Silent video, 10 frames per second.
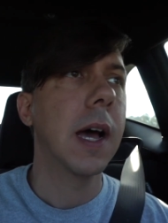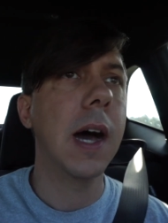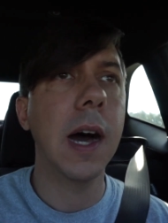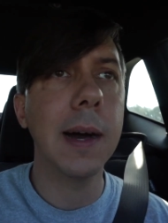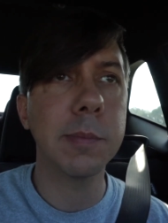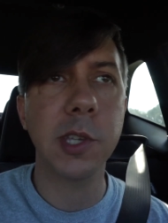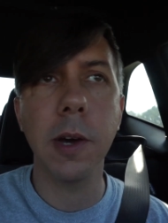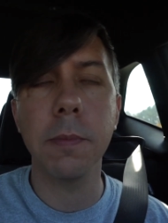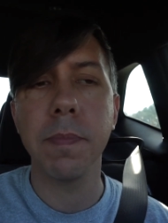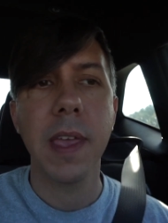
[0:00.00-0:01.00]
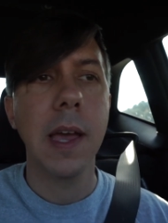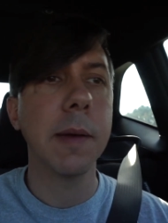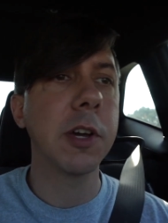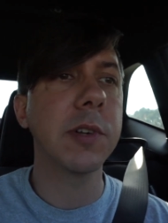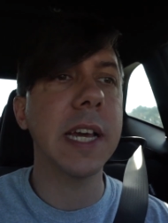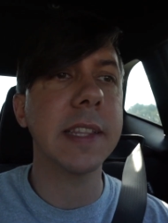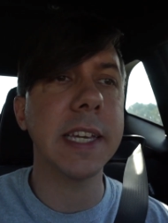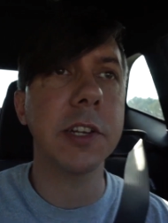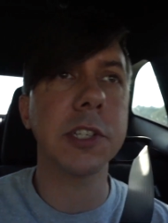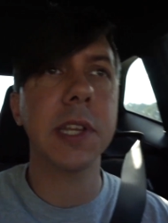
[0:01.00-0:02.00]
Um, so I'm going down
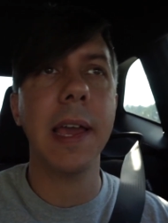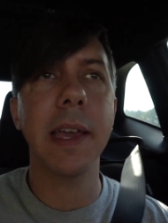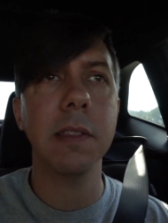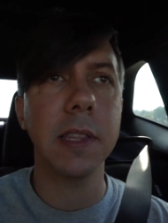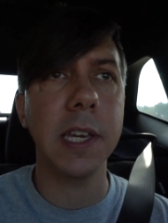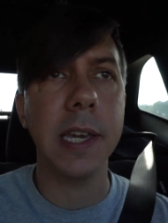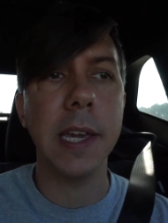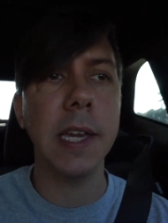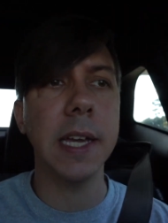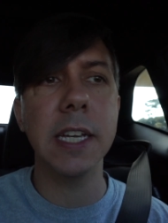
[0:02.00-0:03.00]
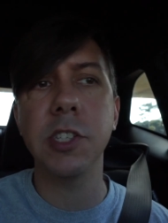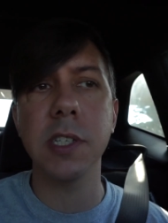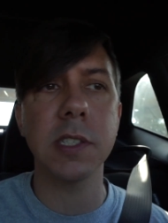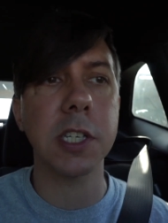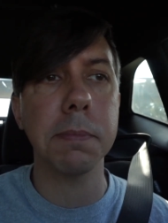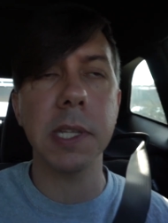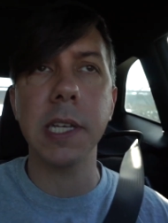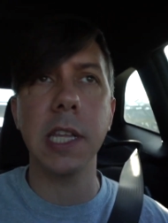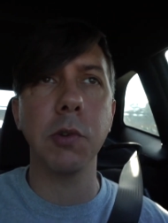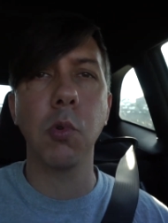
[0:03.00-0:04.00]
the interstate. The engine's
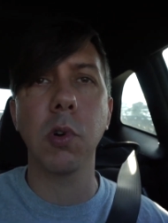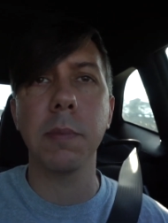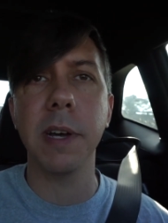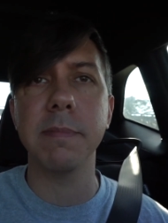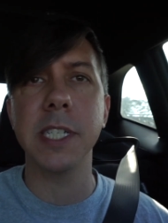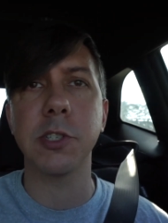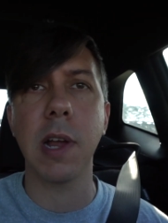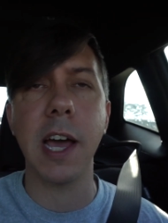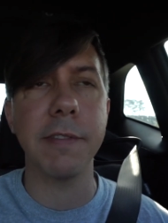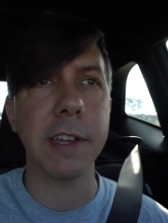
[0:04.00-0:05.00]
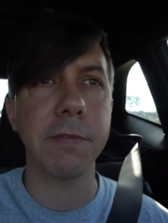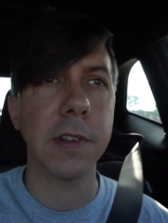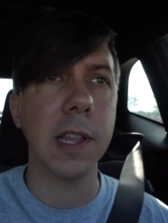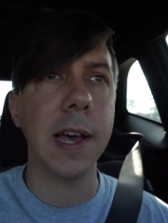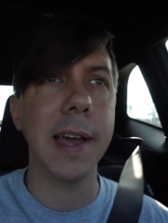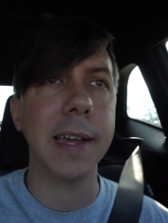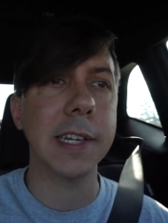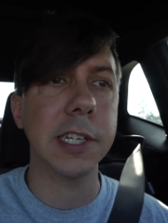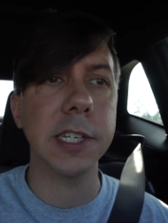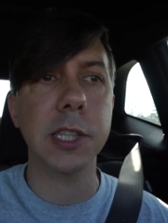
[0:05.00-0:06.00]
completely warm. I've been driving for
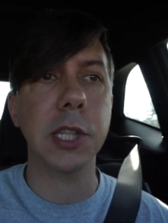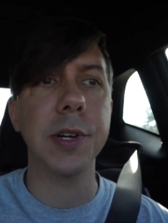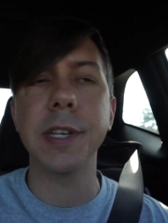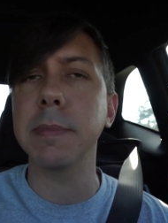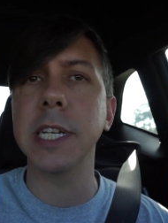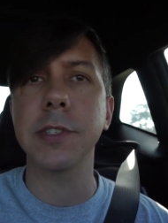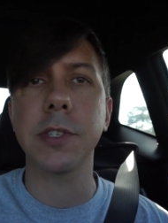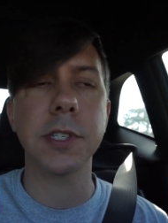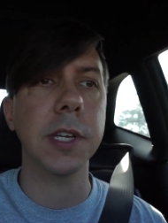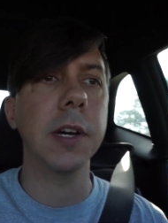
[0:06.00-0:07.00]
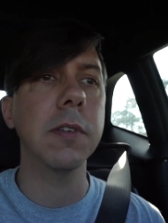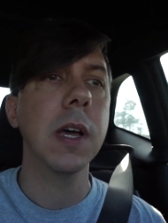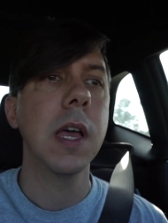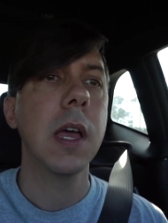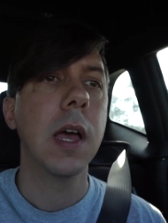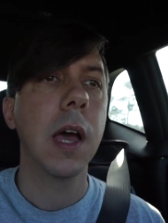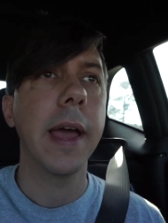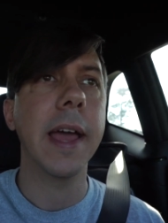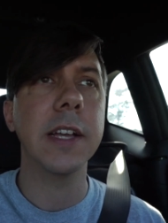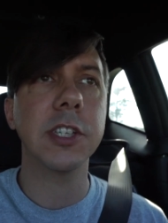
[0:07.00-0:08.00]
like a good 30 minutes or so.
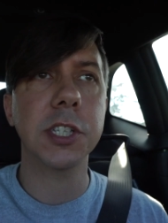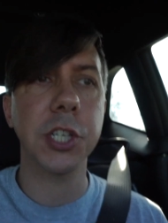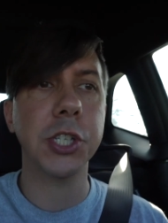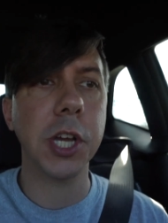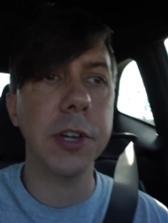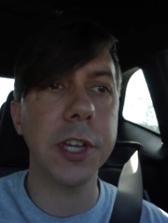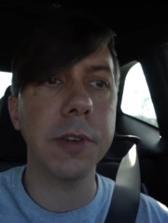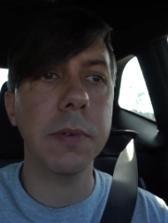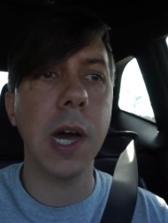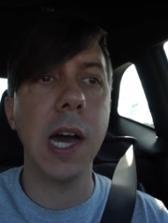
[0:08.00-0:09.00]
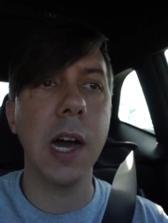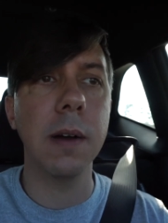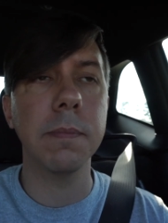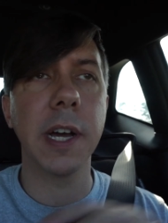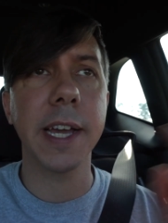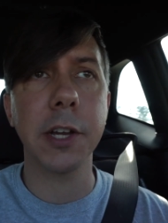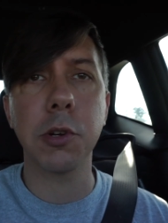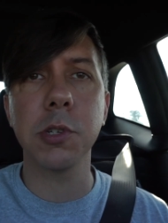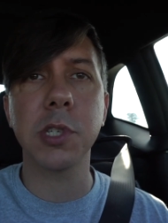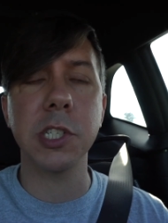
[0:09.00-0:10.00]
And just to show you, um, I got
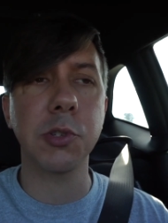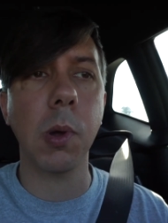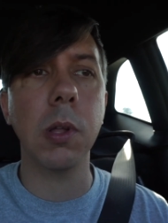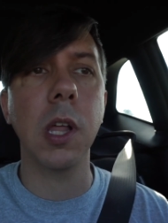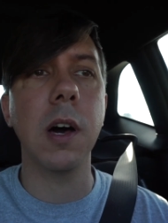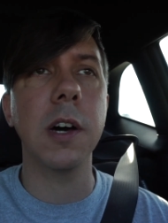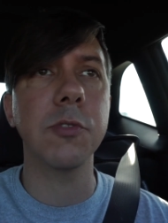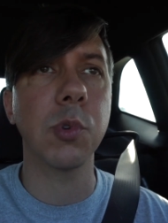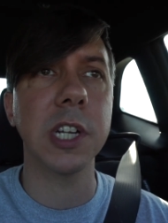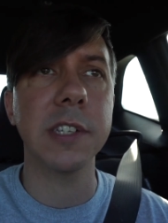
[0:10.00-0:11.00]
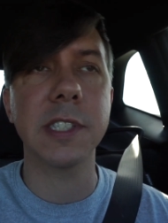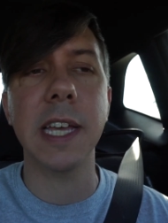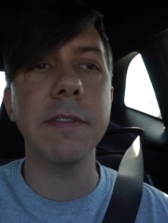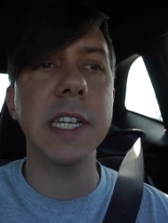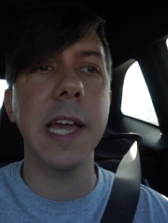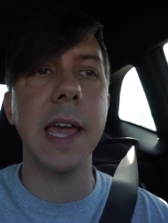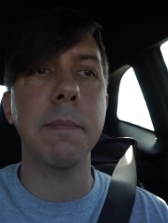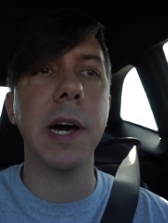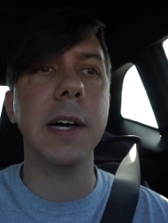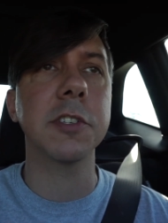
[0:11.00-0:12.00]
cruise control on. We're at 78
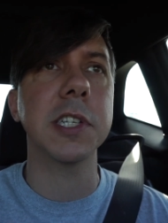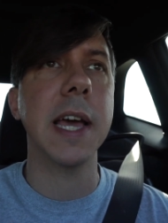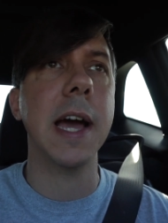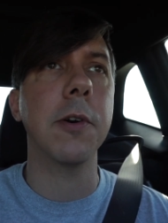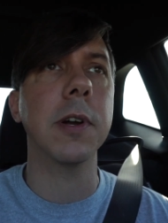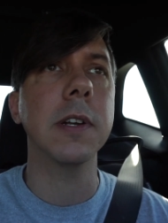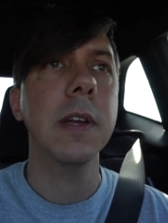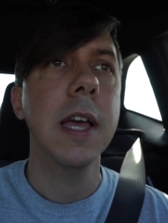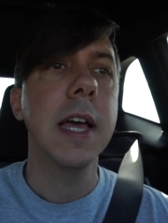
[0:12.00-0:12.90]
miles an hour.